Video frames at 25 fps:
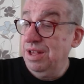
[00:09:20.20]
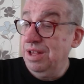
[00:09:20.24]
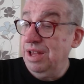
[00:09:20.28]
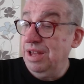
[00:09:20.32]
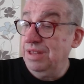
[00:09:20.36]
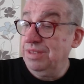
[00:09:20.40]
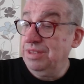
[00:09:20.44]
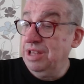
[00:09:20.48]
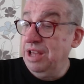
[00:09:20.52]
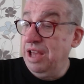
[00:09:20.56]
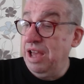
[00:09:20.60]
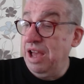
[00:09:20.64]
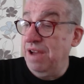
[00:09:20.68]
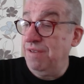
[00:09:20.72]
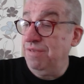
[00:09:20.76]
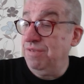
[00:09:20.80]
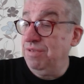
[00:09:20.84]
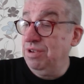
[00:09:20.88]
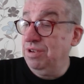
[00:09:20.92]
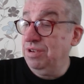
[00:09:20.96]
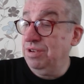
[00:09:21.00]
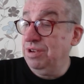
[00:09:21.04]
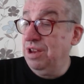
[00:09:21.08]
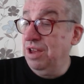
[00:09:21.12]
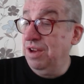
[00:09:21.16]
and the Have
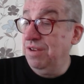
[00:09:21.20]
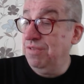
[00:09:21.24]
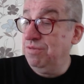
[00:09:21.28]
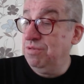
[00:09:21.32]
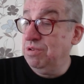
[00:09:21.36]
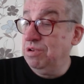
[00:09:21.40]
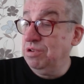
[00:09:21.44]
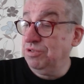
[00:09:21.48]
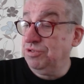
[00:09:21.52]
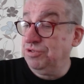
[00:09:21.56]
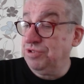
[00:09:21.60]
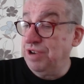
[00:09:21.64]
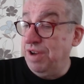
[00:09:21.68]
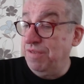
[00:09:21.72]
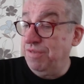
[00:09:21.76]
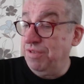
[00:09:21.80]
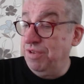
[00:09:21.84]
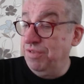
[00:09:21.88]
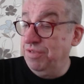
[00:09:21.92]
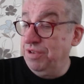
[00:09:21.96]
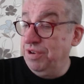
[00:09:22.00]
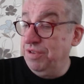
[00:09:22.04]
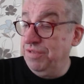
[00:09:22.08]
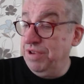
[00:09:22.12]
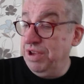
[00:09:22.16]
Love Will
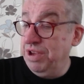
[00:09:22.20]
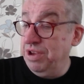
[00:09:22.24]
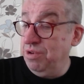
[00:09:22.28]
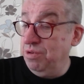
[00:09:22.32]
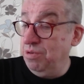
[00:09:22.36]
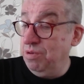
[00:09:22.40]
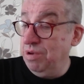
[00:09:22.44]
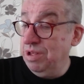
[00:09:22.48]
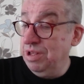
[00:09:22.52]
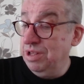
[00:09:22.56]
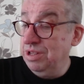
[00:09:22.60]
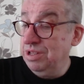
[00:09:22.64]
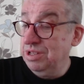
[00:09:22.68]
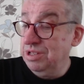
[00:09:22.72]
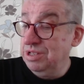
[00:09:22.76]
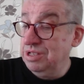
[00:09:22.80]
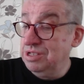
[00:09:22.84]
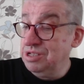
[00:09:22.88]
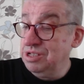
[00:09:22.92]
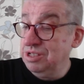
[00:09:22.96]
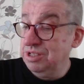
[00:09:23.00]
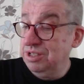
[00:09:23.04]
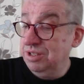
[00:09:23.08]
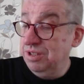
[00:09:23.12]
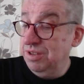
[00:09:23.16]
Travel review,
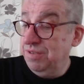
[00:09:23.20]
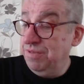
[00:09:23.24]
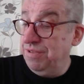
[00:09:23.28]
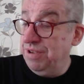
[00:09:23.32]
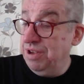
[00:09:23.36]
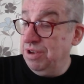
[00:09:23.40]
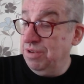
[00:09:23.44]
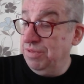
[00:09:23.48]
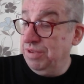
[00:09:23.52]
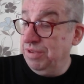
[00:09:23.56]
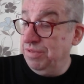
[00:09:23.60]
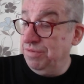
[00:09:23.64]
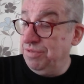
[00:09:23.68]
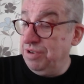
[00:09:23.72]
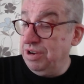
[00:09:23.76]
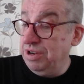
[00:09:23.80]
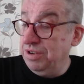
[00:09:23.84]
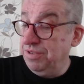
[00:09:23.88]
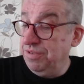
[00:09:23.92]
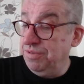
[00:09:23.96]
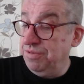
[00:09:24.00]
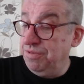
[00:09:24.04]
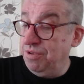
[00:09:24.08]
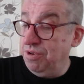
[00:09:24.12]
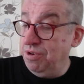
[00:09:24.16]
filmed in
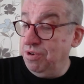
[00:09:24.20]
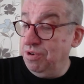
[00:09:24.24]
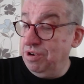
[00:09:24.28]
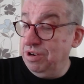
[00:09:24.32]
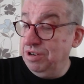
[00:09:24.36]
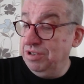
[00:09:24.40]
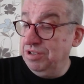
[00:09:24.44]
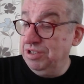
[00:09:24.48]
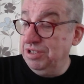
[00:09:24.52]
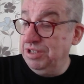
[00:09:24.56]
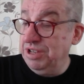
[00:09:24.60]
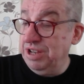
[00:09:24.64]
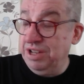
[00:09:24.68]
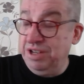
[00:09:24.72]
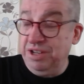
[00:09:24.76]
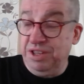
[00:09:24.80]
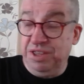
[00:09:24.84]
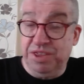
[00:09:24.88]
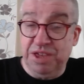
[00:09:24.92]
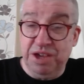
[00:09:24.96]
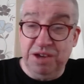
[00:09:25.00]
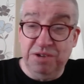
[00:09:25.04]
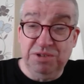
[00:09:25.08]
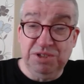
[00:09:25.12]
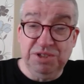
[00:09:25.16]
front of
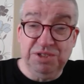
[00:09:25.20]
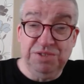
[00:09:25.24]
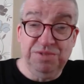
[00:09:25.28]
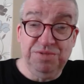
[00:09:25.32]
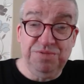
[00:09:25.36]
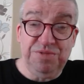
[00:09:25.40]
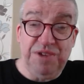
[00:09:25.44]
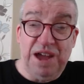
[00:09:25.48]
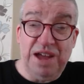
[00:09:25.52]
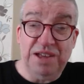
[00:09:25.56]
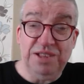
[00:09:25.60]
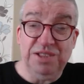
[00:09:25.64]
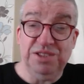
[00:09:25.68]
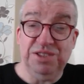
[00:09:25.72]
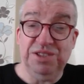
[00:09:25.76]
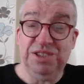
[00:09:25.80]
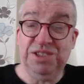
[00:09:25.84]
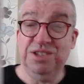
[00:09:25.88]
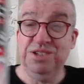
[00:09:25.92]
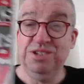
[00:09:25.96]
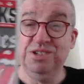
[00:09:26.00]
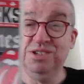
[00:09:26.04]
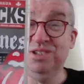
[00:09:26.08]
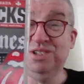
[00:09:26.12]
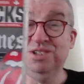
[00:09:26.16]
490,000
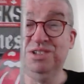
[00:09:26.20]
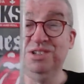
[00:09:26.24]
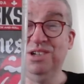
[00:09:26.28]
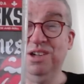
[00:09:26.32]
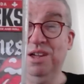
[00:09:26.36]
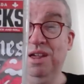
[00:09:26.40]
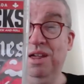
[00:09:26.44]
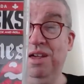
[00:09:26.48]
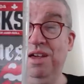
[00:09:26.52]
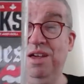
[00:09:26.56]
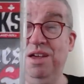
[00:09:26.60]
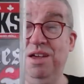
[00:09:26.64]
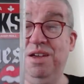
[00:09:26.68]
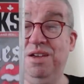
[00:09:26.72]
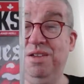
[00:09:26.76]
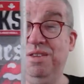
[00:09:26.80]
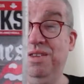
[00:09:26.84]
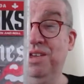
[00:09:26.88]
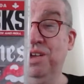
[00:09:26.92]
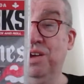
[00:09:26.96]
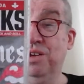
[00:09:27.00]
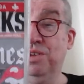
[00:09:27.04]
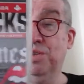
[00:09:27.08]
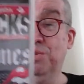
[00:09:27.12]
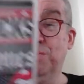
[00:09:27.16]
fans.
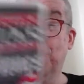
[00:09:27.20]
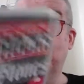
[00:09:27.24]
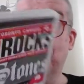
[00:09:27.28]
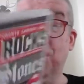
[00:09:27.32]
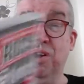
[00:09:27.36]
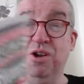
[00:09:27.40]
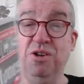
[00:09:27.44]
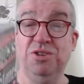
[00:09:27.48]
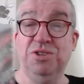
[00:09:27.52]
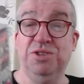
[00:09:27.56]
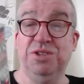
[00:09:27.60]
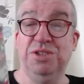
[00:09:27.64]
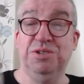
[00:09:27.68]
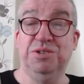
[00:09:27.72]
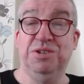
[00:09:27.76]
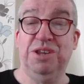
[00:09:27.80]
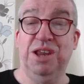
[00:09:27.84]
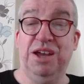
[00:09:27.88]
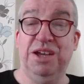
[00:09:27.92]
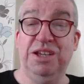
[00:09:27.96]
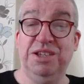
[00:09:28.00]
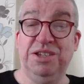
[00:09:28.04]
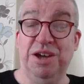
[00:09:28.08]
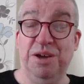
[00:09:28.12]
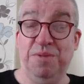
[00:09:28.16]
The ultimate concert
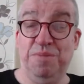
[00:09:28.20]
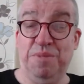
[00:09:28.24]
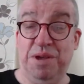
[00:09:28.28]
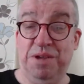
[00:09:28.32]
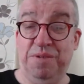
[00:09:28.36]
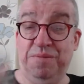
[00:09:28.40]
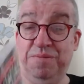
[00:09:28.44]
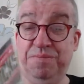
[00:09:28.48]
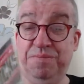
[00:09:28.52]
lineup.